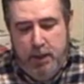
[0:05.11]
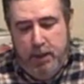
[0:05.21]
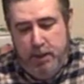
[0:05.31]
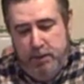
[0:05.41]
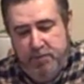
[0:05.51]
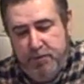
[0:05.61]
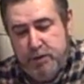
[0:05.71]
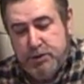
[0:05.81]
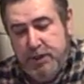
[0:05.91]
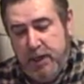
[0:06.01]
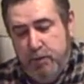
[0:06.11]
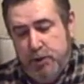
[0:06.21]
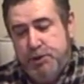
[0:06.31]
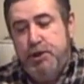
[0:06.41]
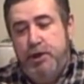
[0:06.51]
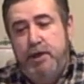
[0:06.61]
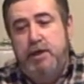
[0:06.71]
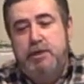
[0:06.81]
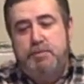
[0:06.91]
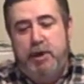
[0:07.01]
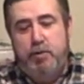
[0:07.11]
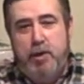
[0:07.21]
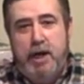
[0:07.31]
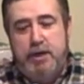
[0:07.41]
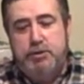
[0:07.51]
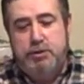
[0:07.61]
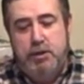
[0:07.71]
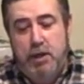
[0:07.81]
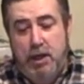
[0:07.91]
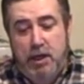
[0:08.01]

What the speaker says: And the first thing I want to show you is my Crocs.